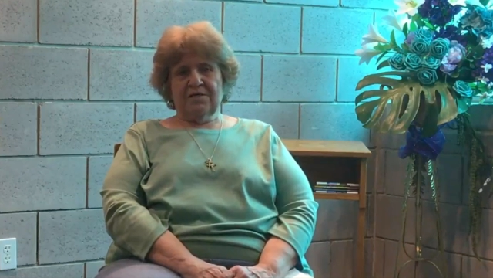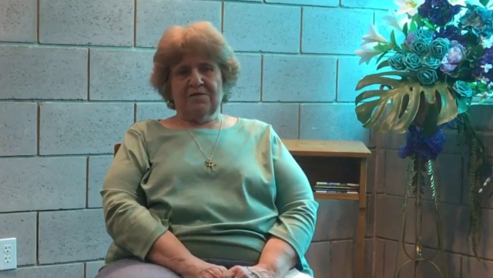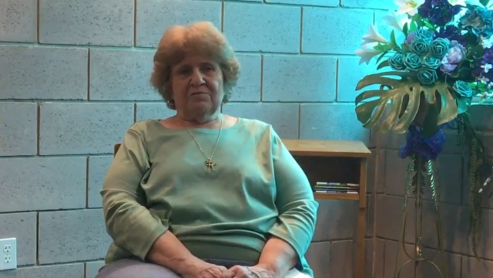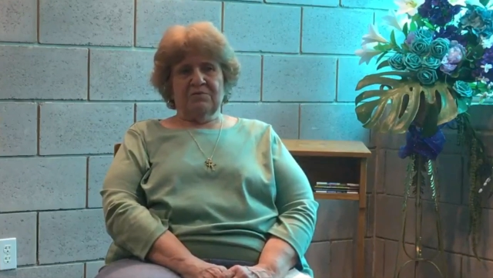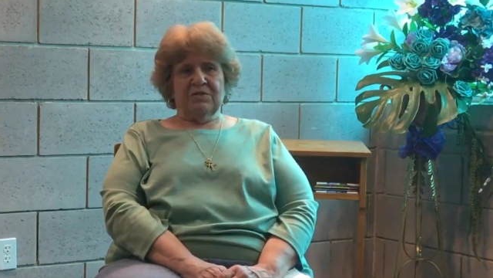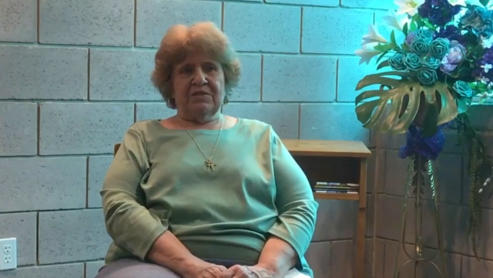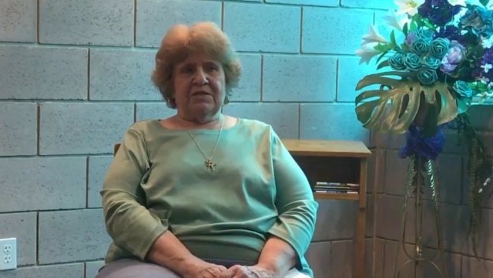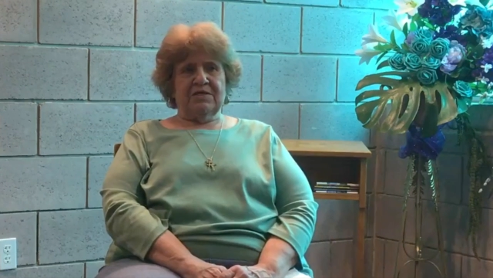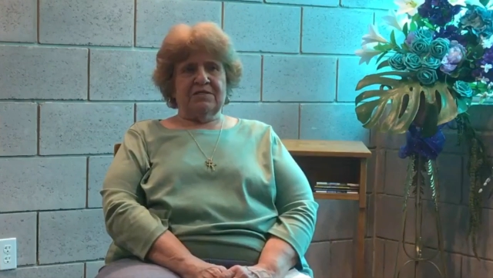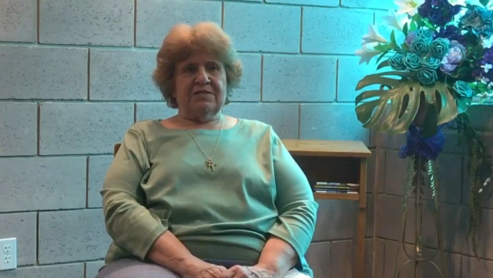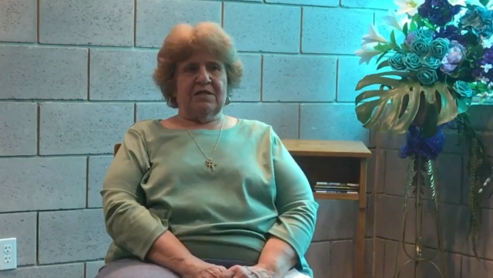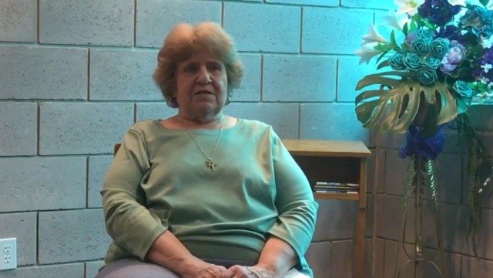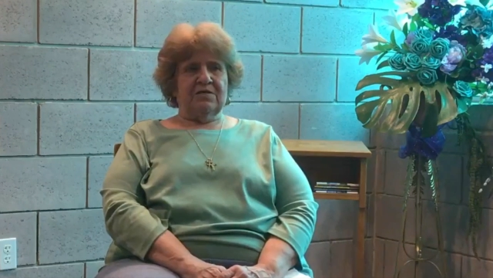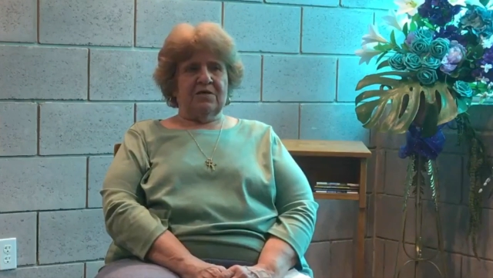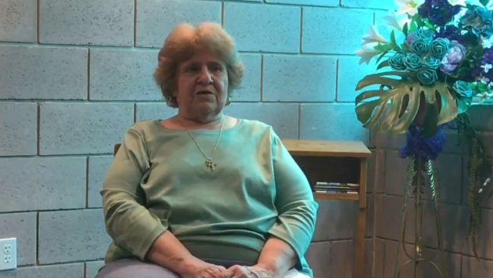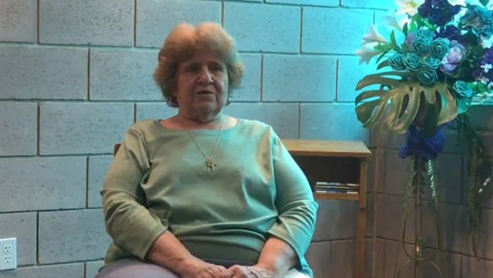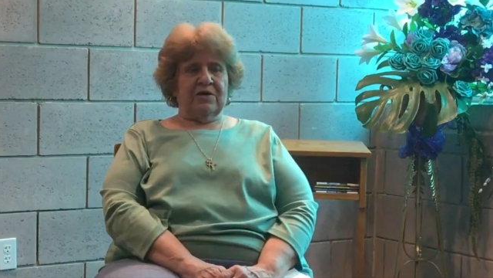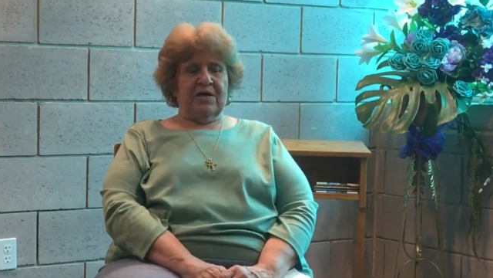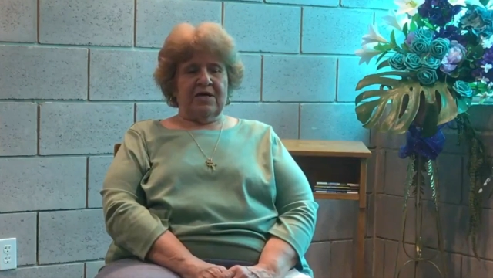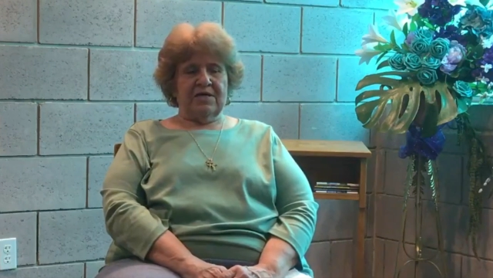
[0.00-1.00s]
when they
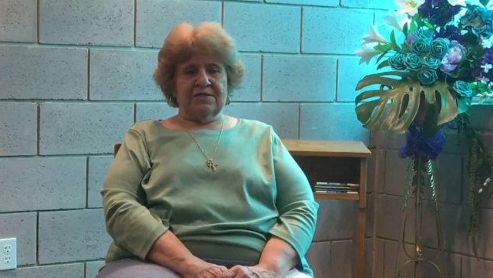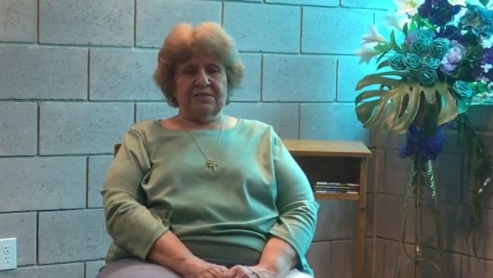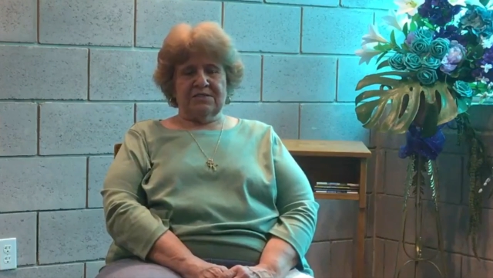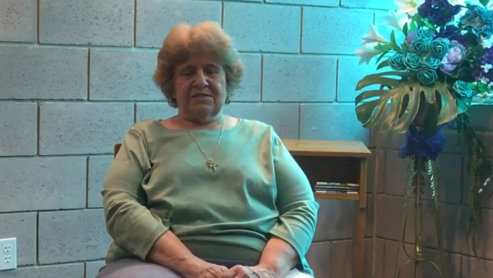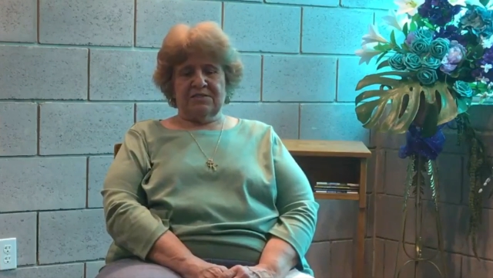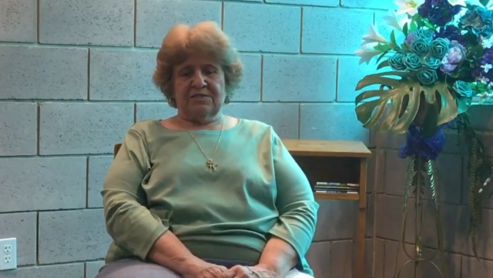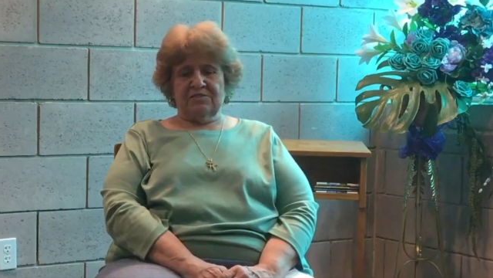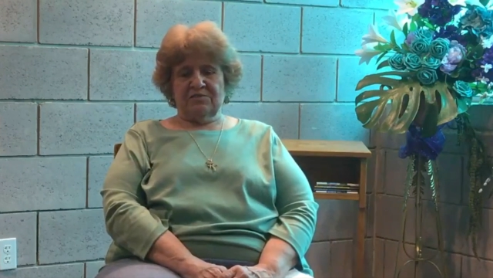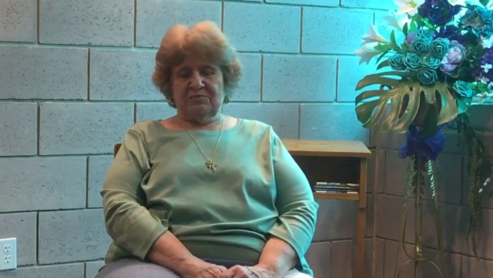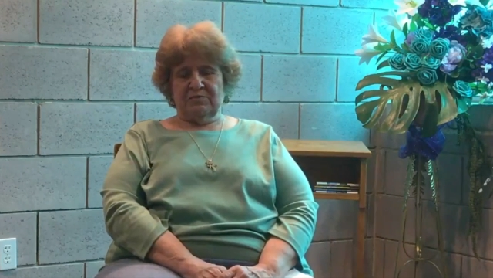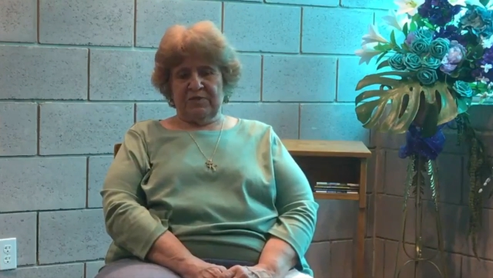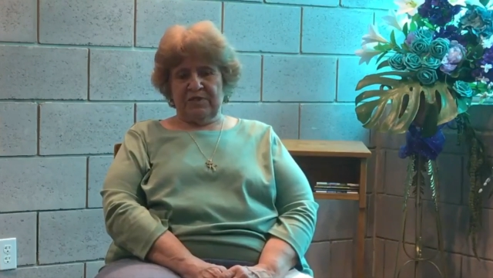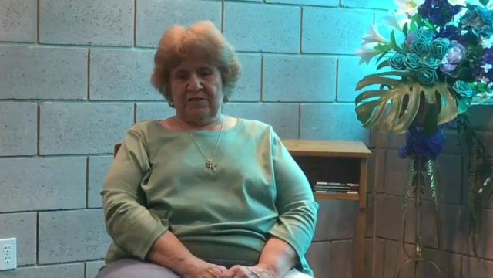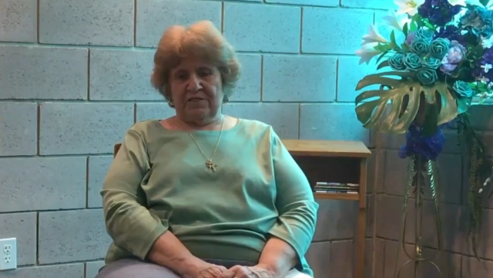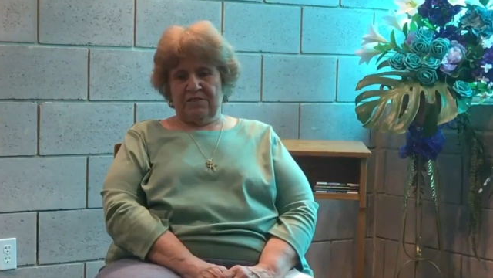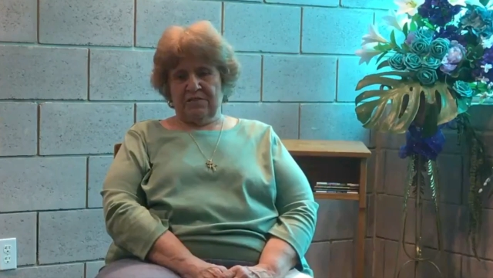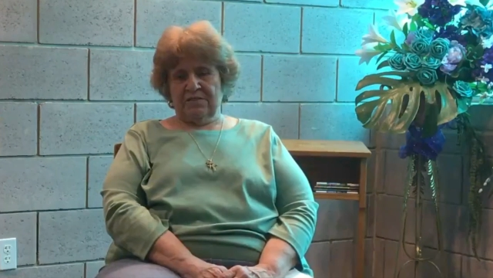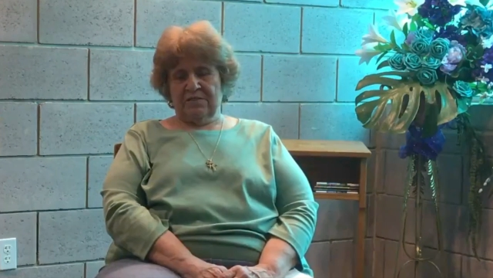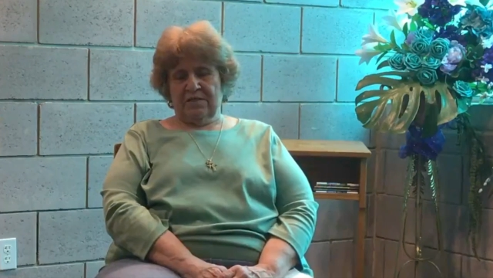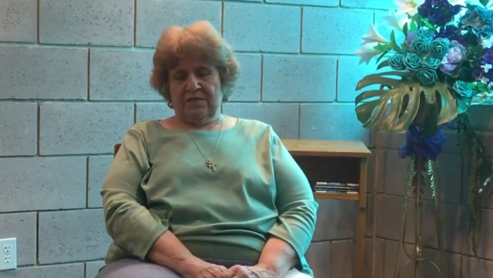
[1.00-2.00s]
are asked to
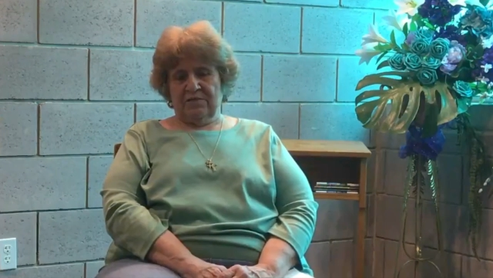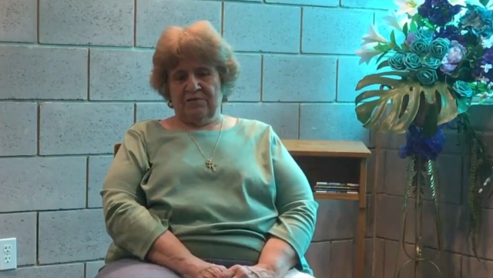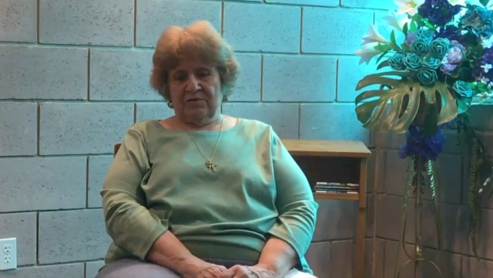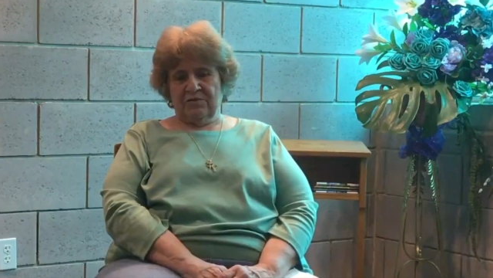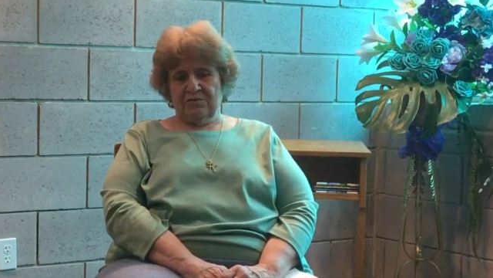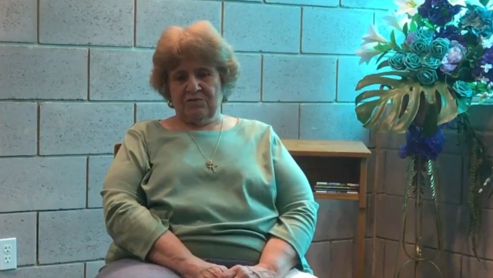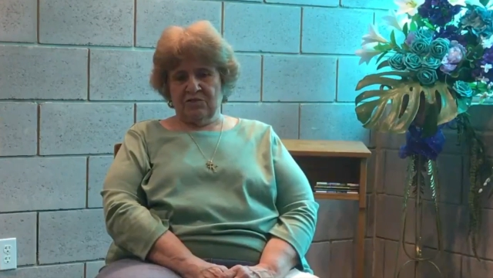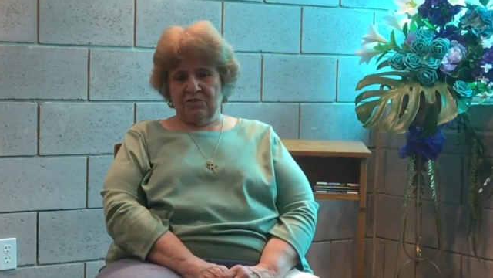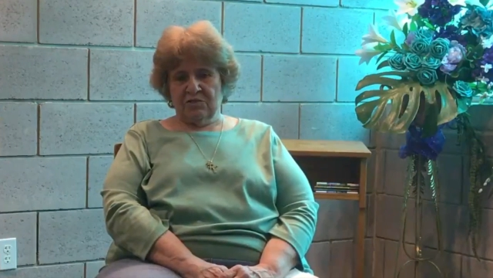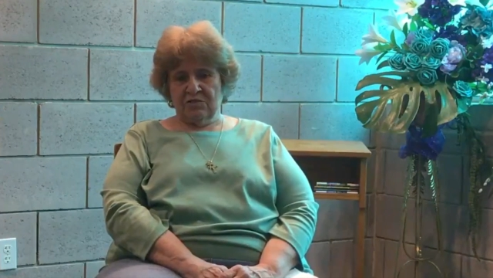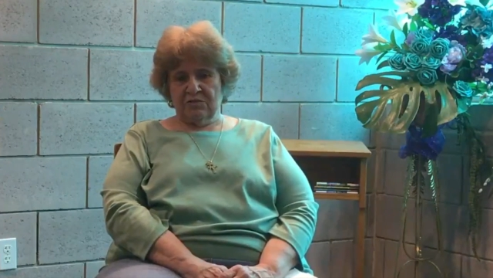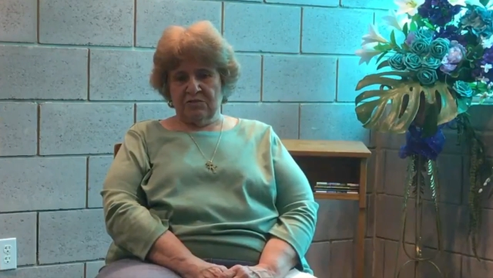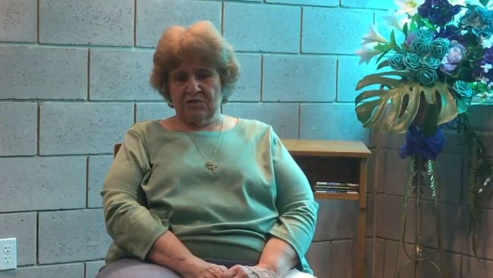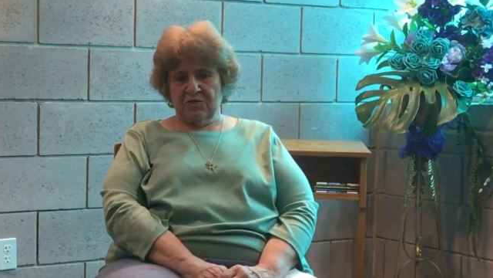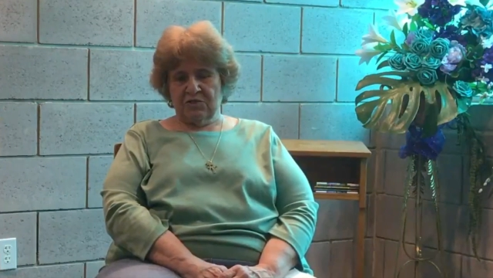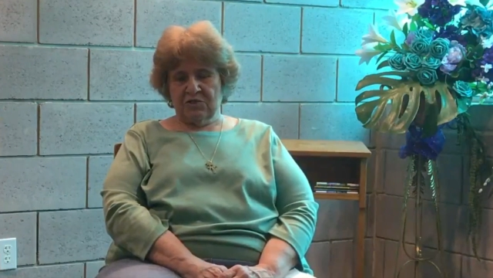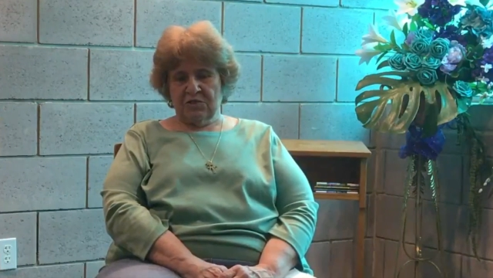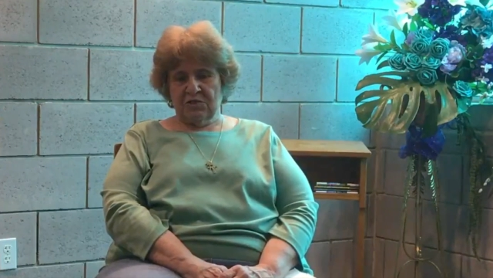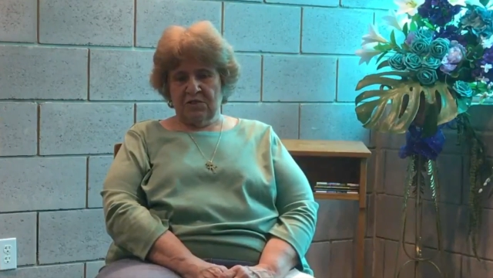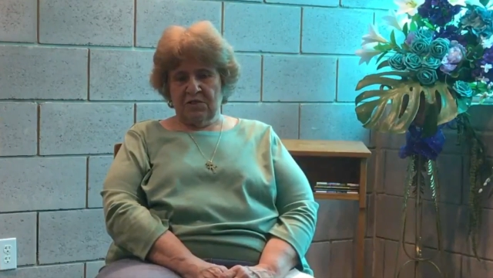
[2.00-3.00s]
speak at our
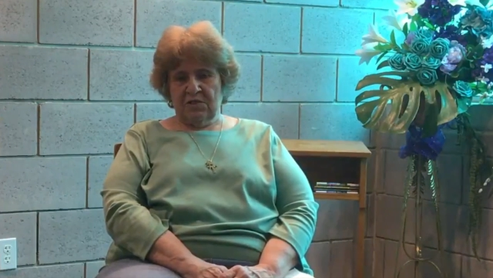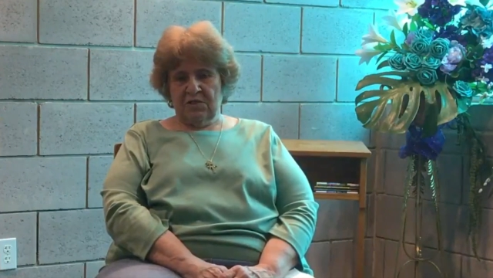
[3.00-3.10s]
church.